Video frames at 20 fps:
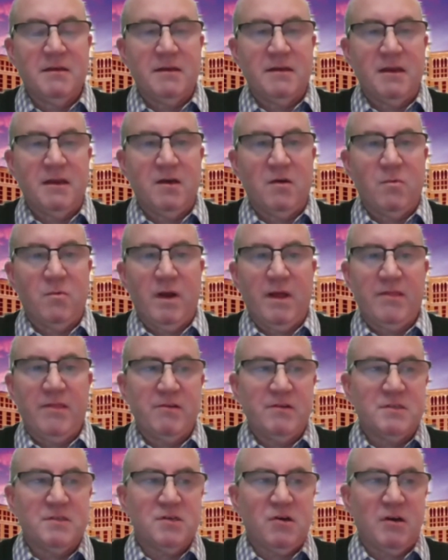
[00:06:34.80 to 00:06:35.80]

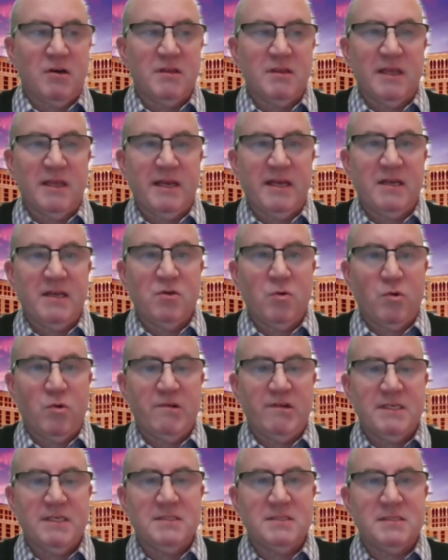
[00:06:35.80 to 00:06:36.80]
whether it's on land
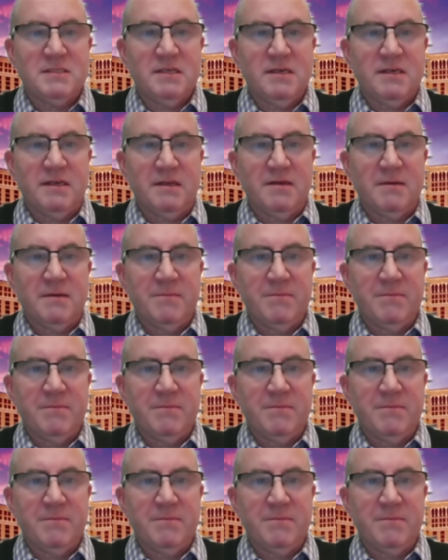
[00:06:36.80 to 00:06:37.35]
or at sea.